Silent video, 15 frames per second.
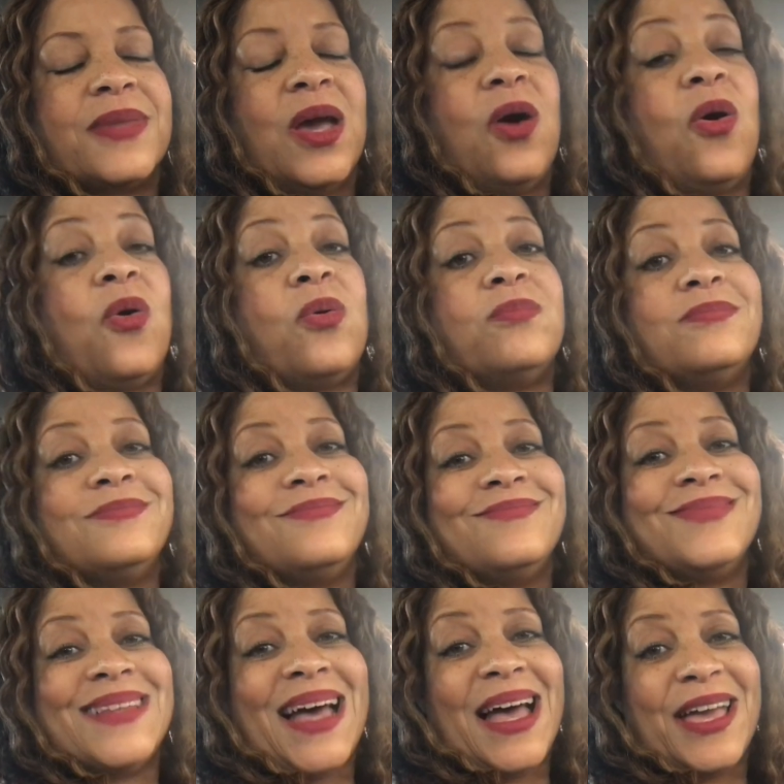oh,
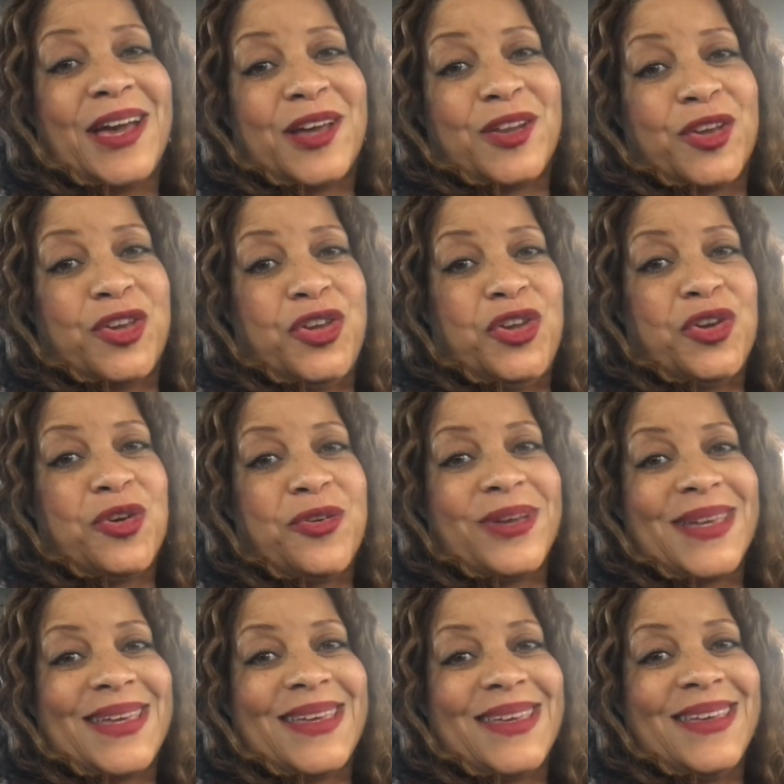I got a
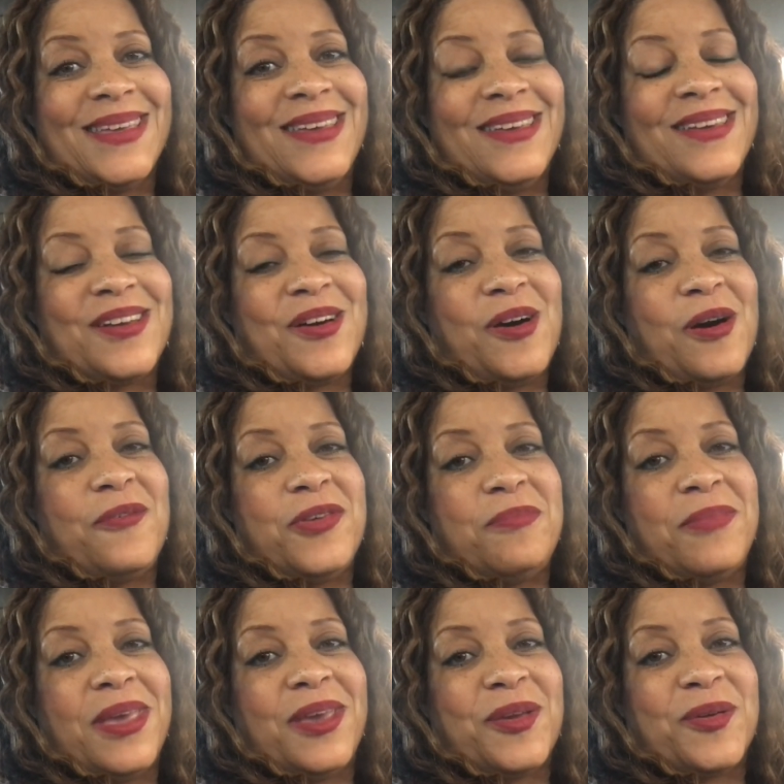Keurig coffee
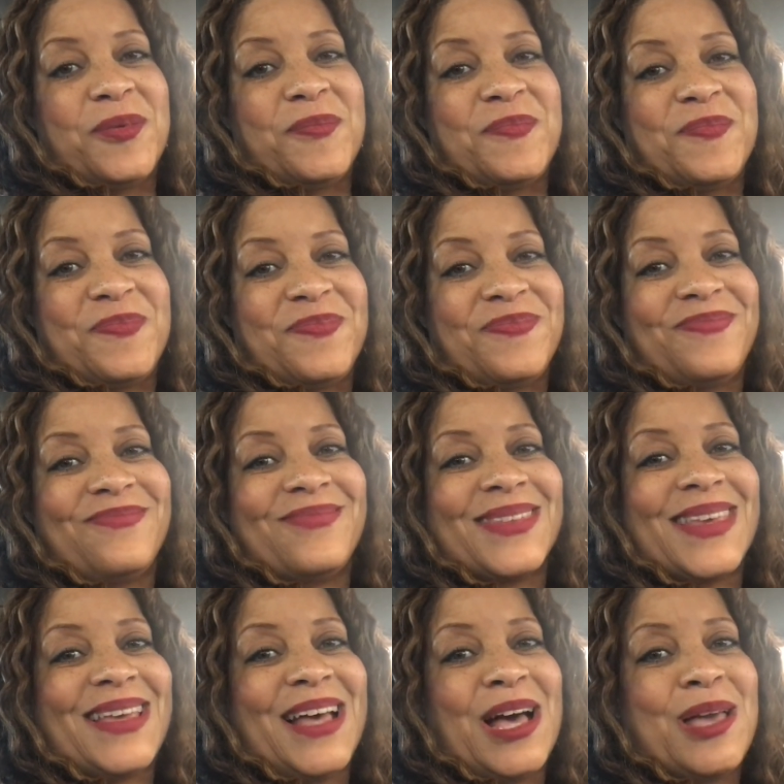maker.
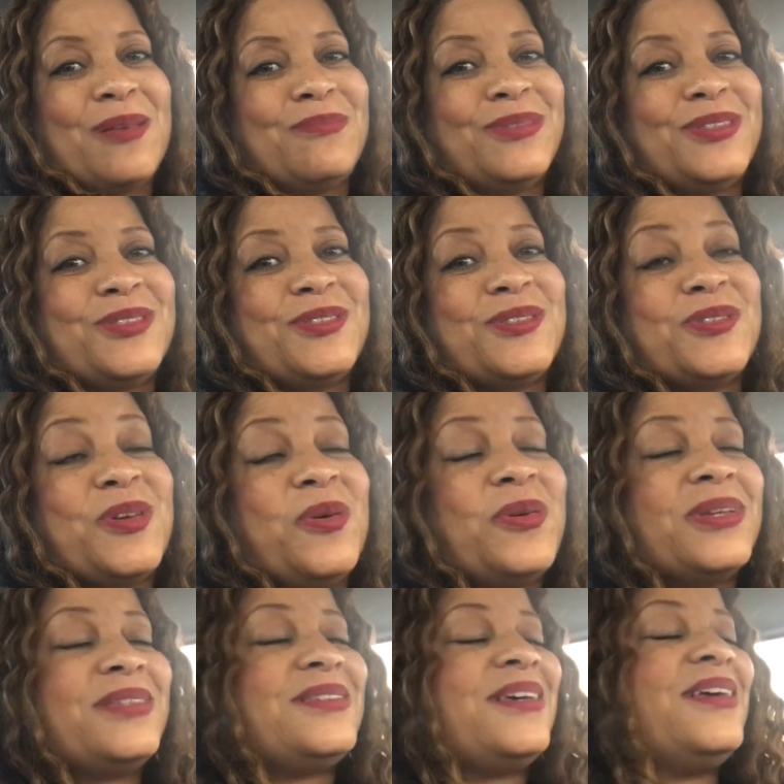And I am so
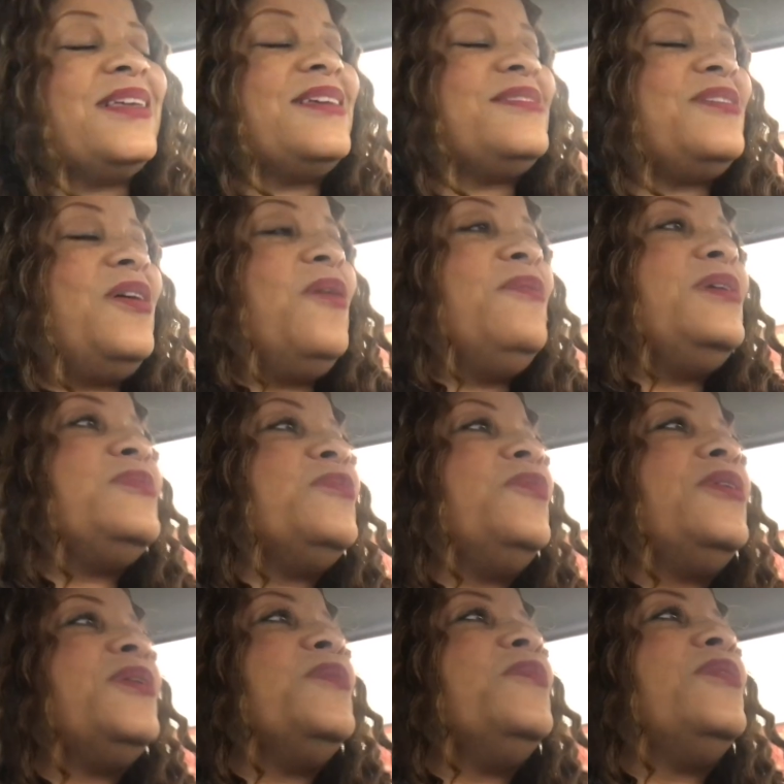excited because I always
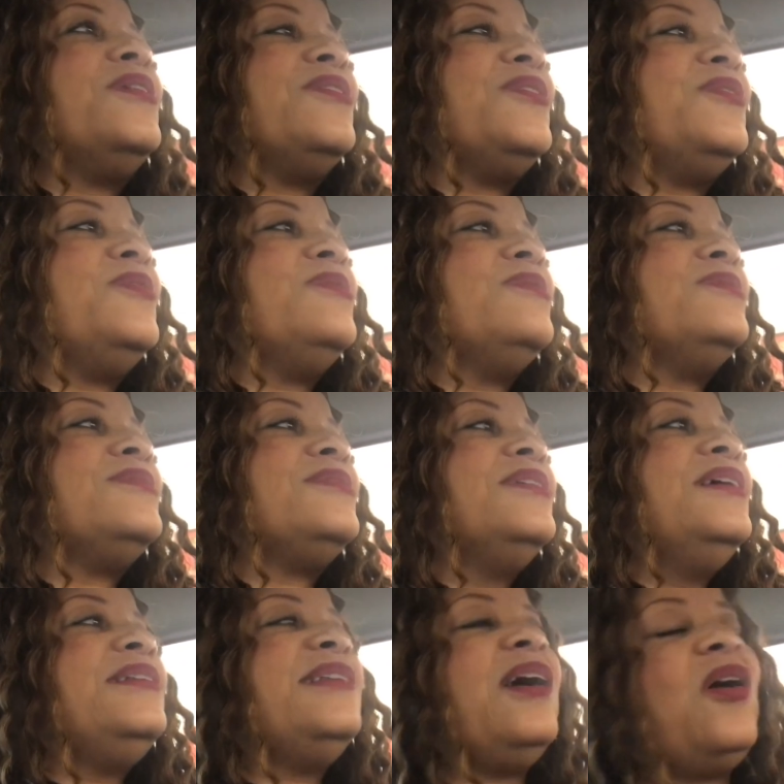wanted one of those.
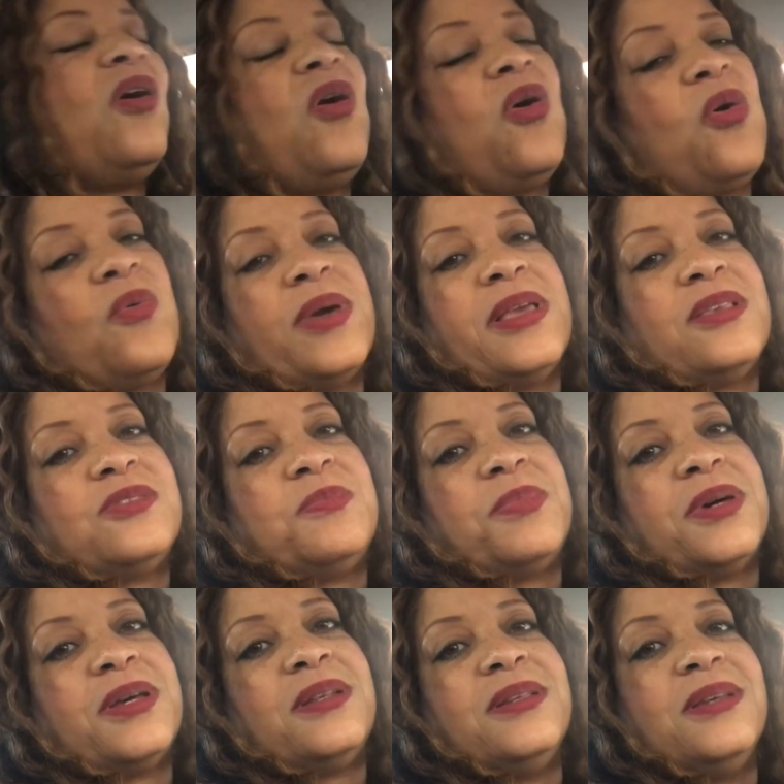Not always,
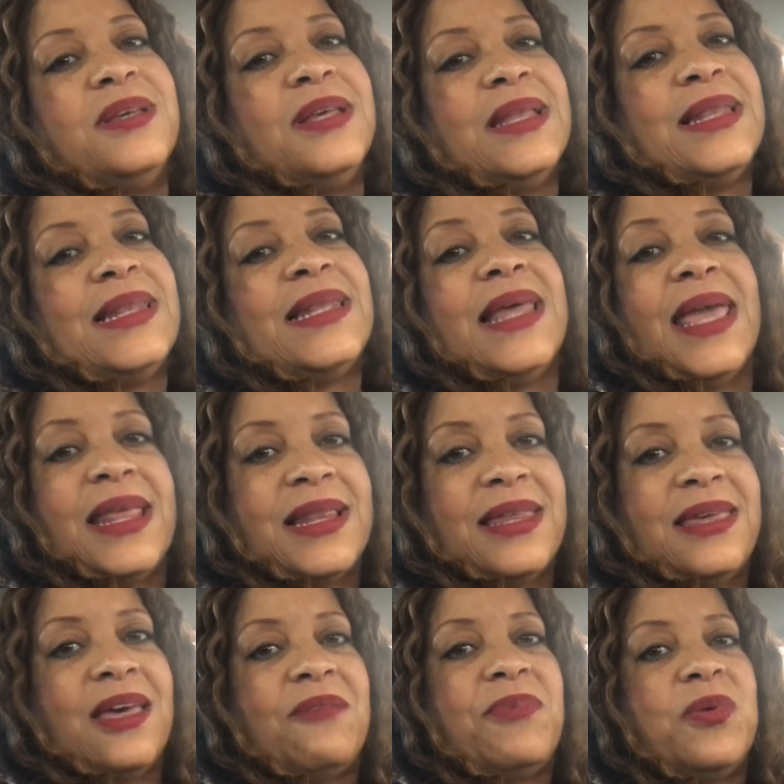but
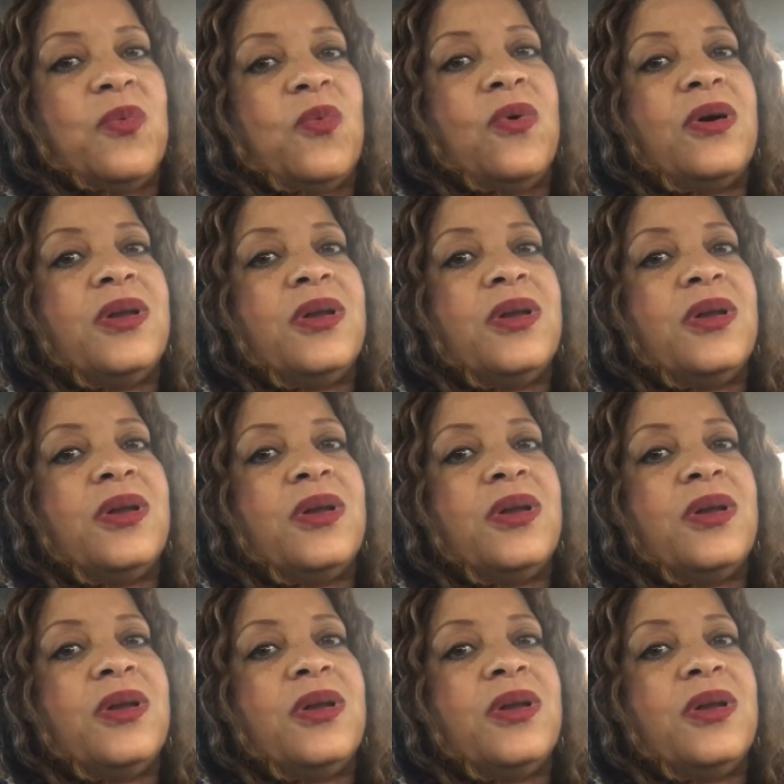lately I've been